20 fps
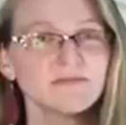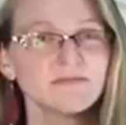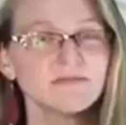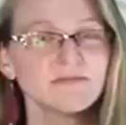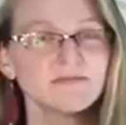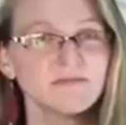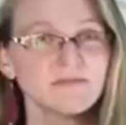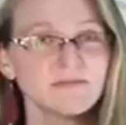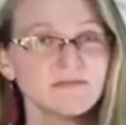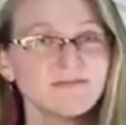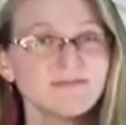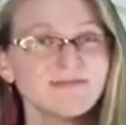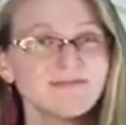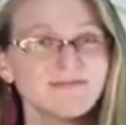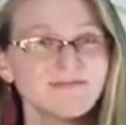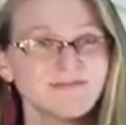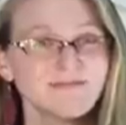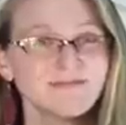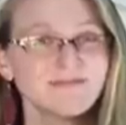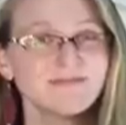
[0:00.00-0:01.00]

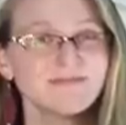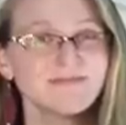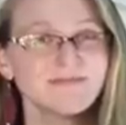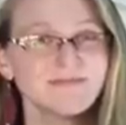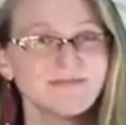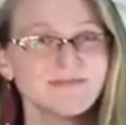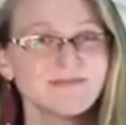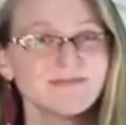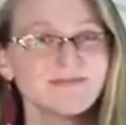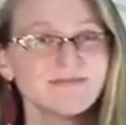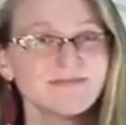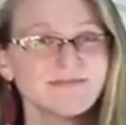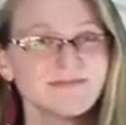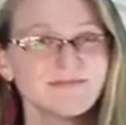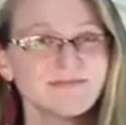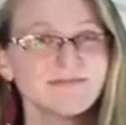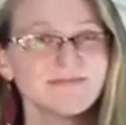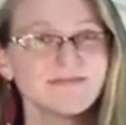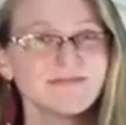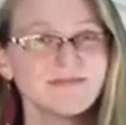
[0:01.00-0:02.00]

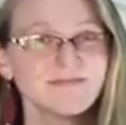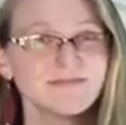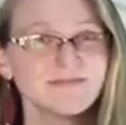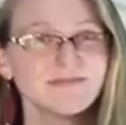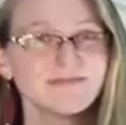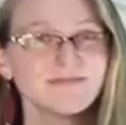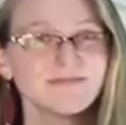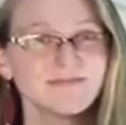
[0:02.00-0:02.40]
(not speaking)